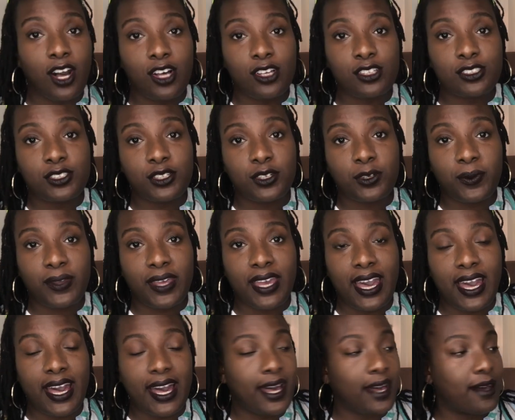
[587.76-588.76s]
Also, we
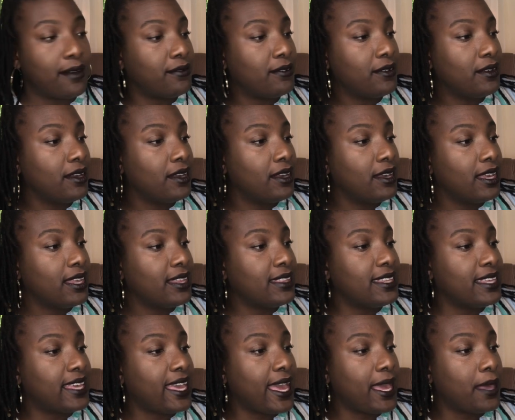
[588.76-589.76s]
have
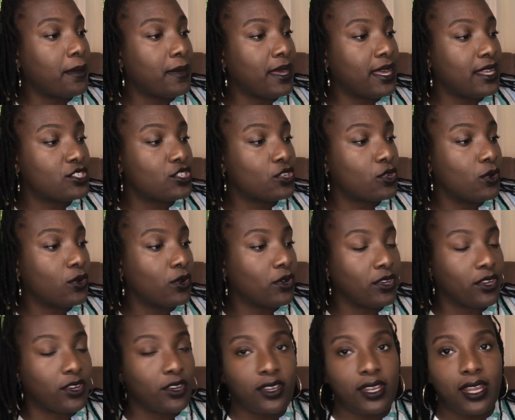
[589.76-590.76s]
The Amen's
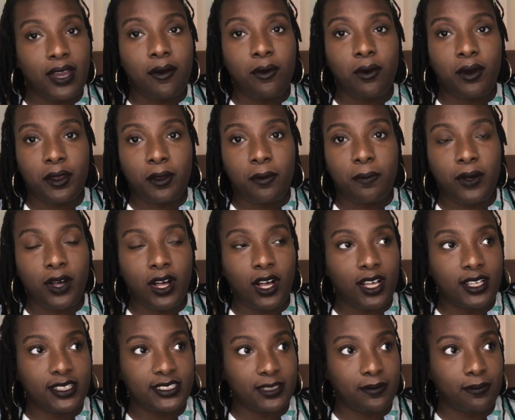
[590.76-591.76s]
Corner. Now, I want to
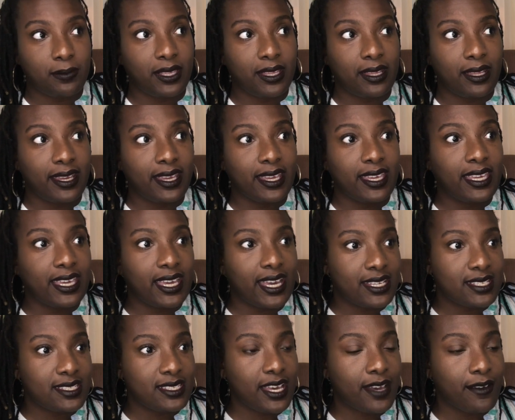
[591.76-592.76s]
pause and be like,
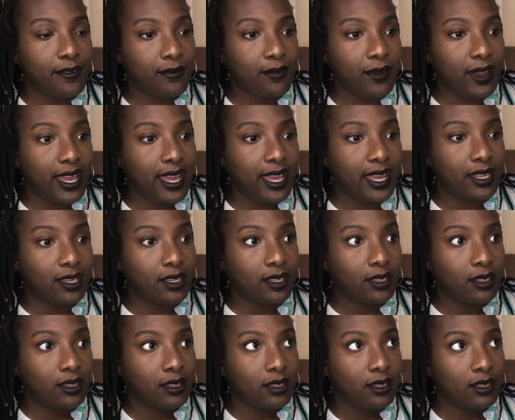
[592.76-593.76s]
yes, I've read
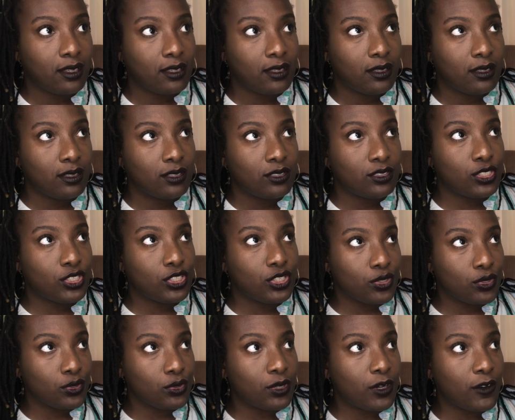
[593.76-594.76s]

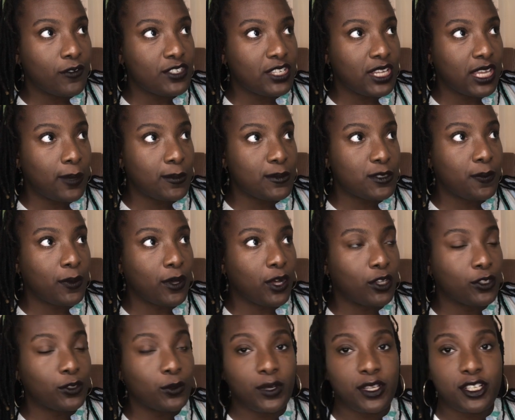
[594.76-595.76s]
two of James
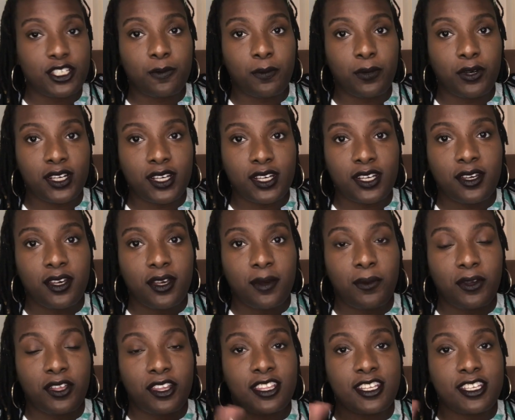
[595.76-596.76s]
Baldwin's book,
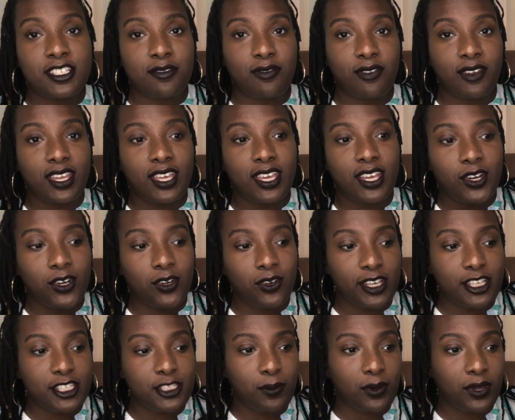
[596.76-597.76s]
but this video
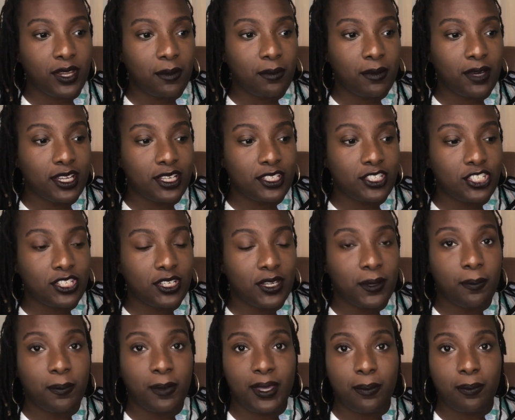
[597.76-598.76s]
is pretty much
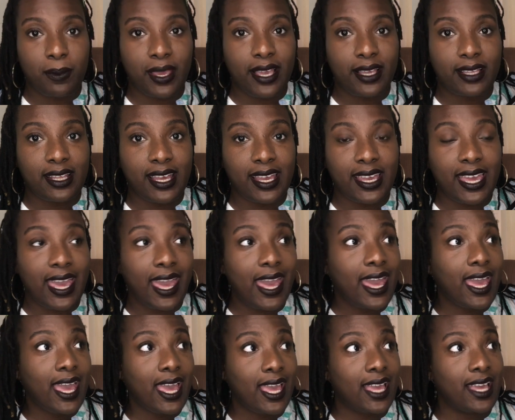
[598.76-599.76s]
me being like,
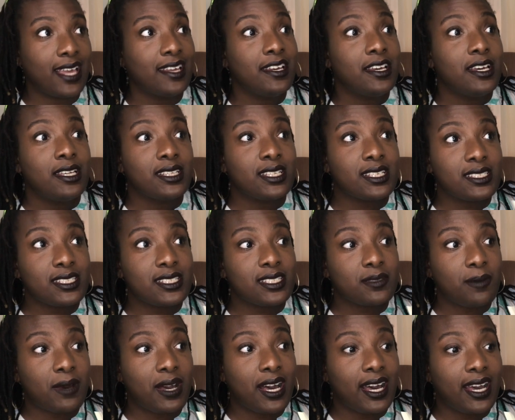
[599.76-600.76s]
hey, this is
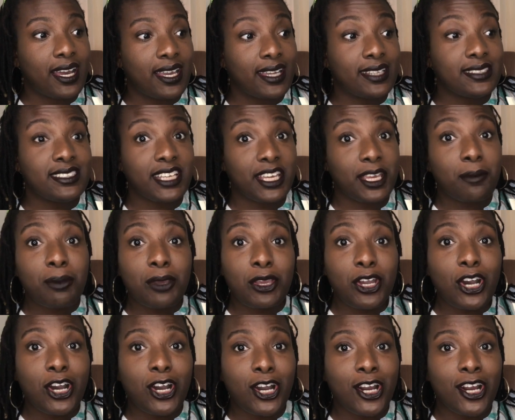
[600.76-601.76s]
my T B
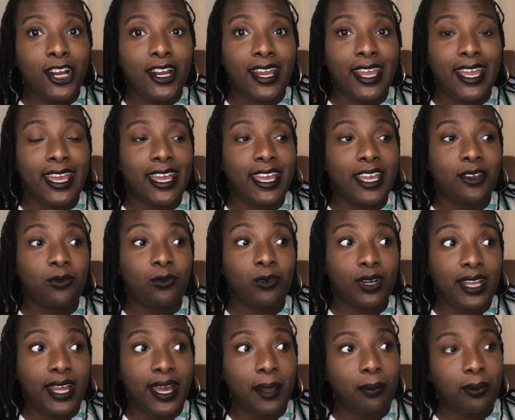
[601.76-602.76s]
R and
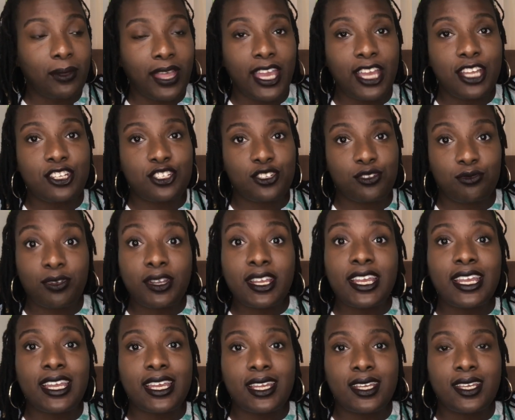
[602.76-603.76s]
what I plan to
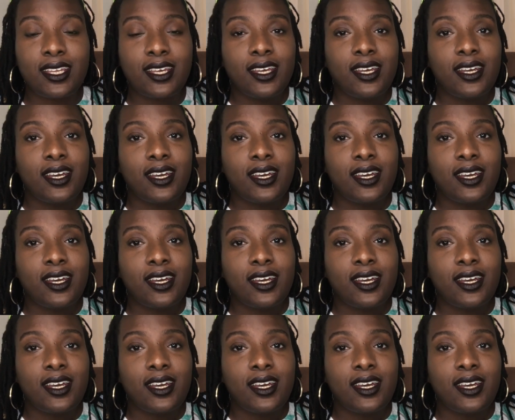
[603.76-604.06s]
read